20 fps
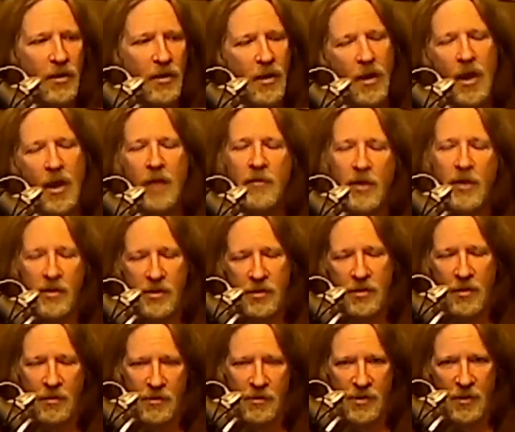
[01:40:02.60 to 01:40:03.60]
Commerce
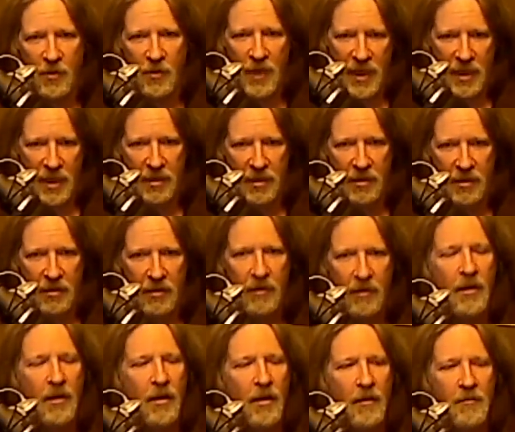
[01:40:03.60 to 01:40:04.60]
goes away.
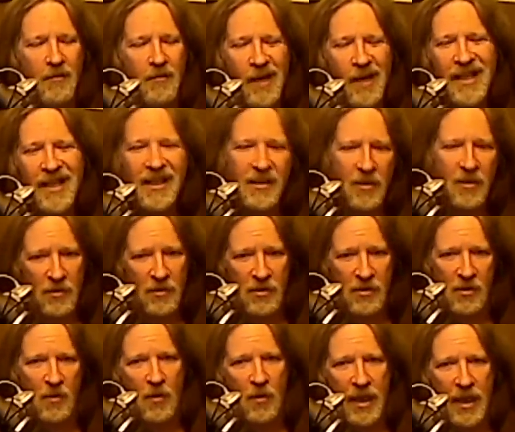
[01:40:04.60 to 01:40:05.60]
Money goes
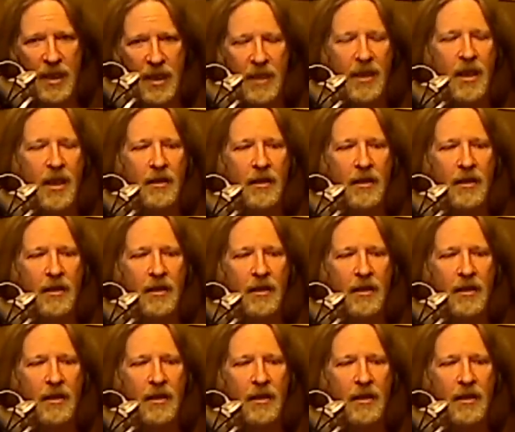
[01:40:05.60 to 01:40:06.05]
away.